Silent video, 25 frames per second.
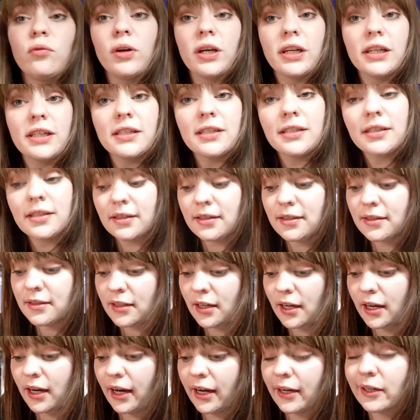ready to
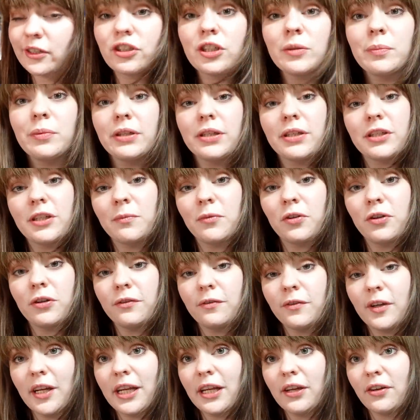start actually putting some
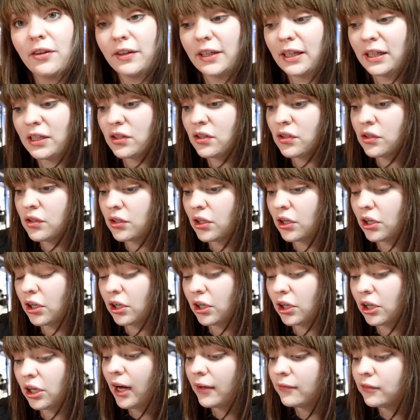graffiti on these. So
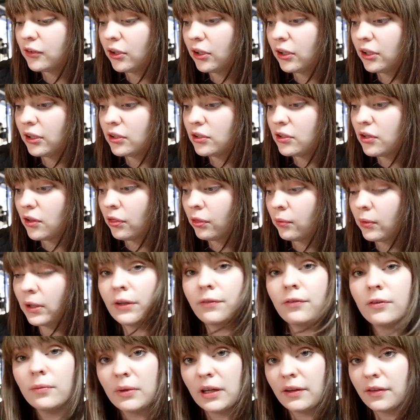I've got three
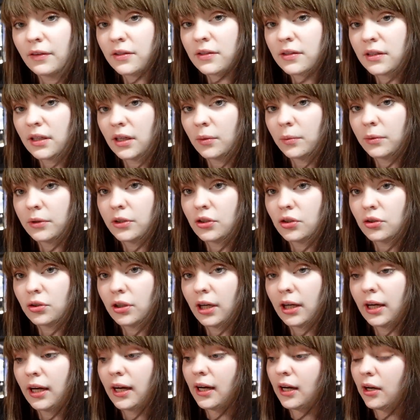different methods that I wanna
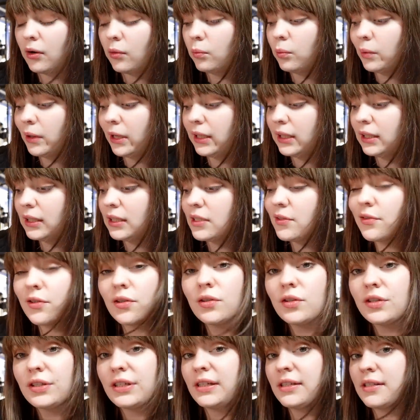try out. One is
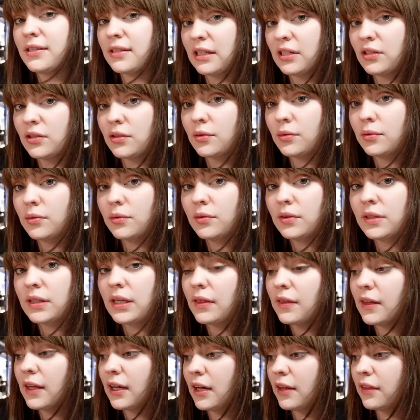using stencils,
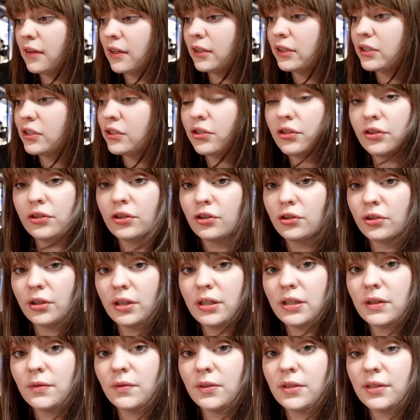the other is using
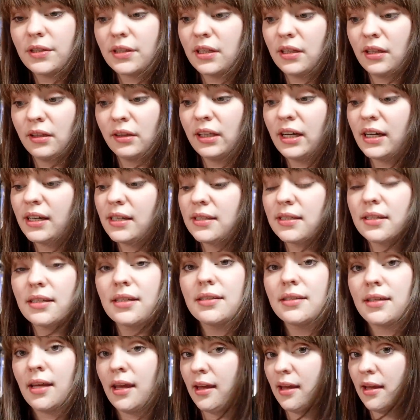transfers, and the last
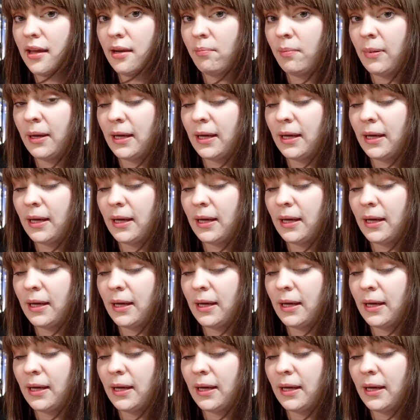is hand